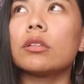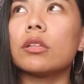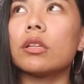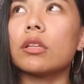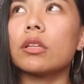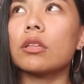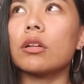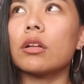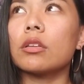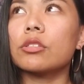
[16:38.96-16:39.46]

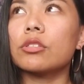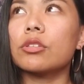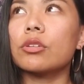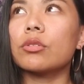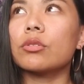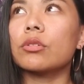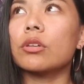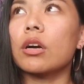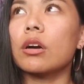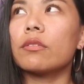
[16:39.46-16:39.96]
Lilith
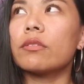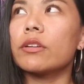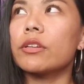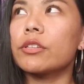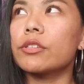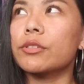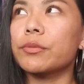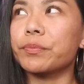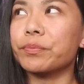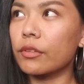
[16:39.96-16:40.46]
also
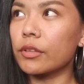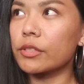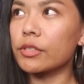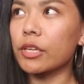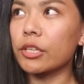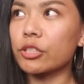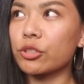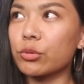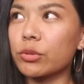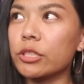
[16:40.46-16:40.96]
covers the
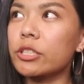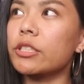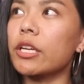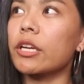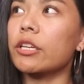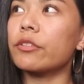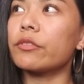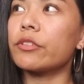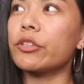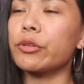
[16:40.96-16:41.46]
sexual
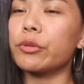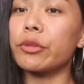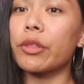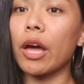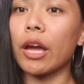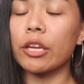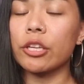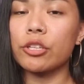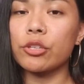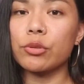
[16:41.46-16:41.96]
side of you
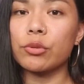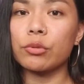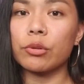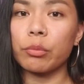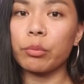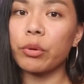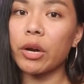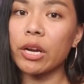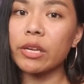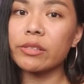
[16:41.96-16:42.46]
that you
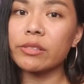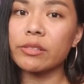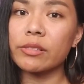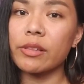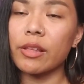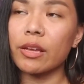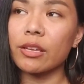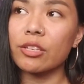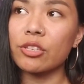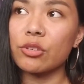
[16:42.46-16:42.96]
repress,
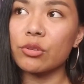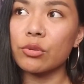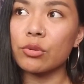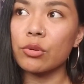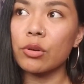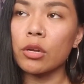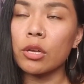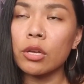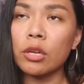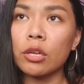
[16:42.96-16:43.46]
that
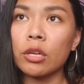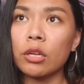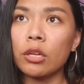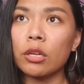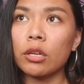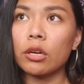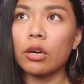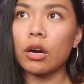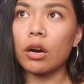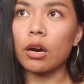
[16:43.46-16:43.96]
you
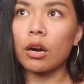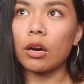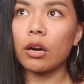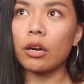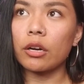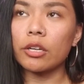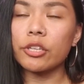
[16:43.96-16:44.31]
are